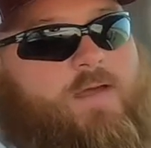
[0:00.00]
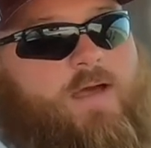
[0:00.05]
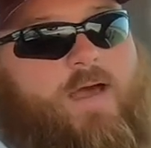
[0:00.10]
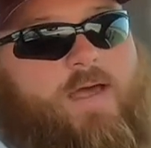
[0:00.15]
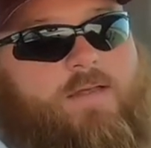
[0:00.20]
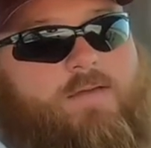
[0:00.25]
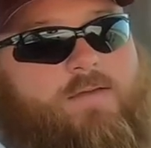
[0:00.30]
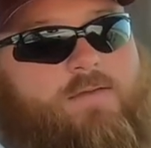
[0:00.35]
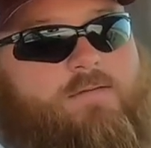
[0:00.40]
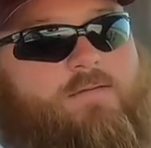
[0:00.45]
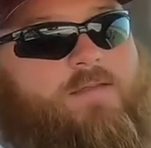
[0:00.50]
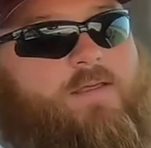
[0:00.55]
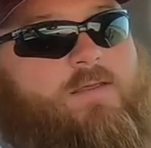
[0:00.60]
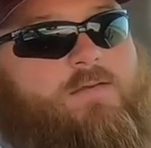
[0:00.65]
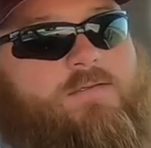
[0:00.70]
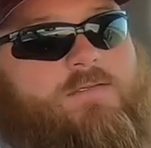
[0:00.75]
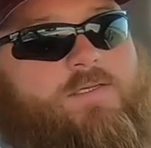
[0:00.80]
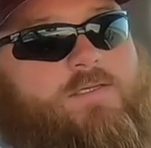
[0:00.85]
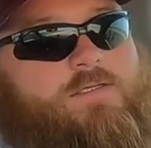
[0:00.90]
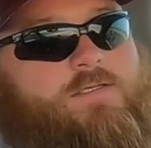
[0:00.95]
I didn't
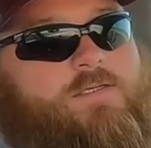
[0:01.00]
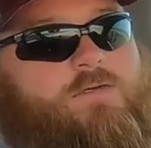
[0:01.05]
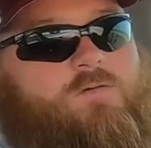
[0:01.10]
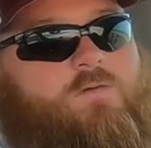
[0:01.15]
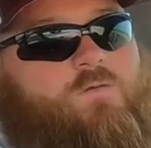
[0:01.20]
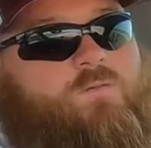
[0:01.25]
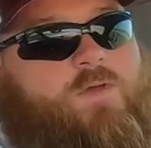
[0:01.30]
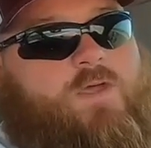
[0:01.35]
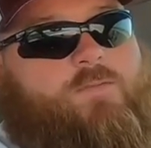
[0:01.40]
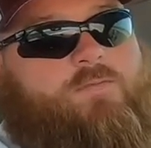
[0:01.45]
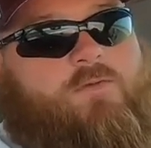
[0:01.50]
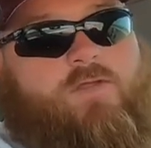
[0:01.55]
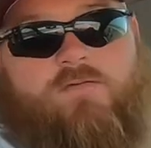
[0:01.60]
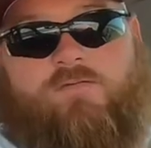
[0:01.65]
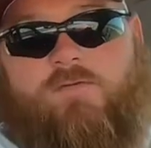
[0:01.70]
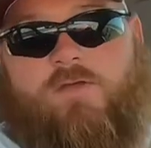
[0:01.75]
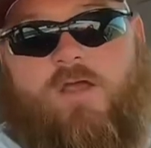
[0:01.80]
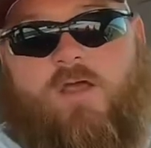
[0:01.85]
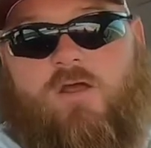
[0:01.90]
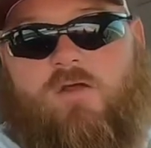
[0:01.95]
think 62 people
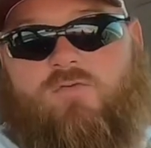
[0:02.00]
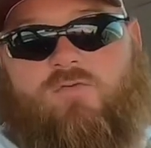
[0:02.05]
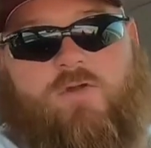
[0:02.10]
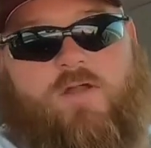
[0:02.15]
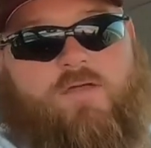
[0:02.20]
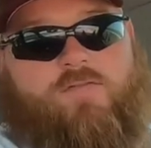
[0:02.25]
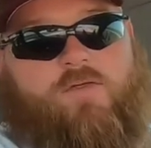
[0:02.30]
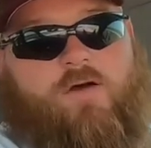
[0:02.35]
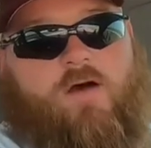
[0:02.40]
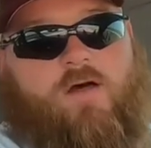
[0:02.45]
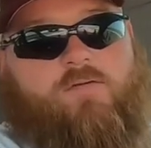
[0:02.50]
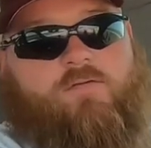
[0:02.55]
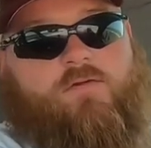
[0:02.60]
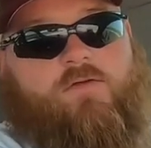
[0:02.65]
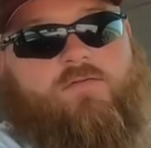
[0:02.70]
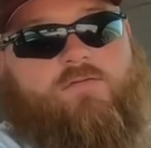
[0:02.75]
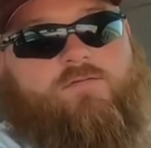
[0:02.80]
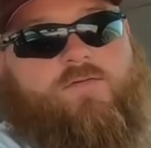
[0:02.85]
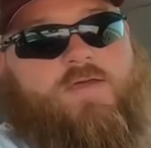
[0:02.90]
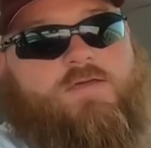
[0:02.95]
even cared what I thought
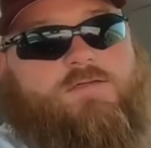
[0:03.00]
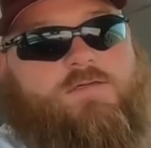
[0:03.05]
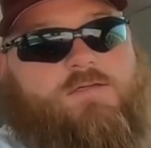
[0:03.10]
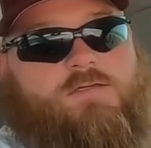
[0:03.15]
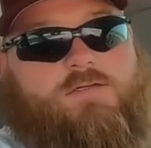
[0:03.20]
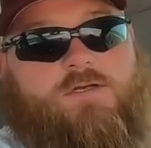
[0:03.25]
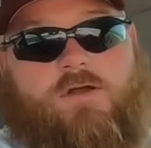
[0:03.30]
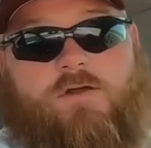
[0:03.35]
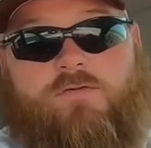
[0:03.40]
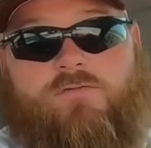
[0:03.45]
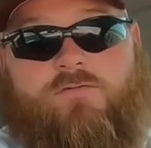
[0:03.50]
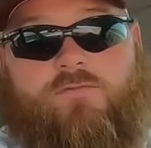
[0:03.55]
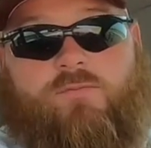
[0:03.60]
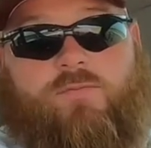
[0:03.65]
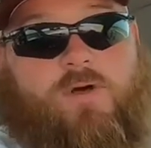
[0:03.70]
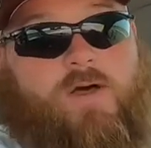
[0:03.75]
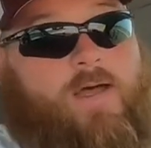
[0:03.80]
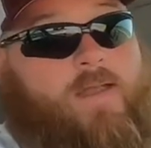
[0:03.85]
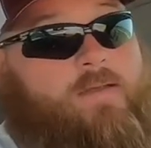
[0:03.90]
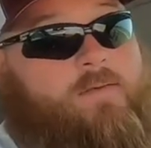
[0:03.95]
on the face of this earth.
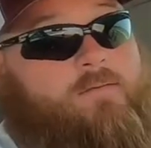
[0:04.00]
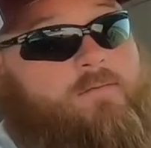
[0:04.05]
But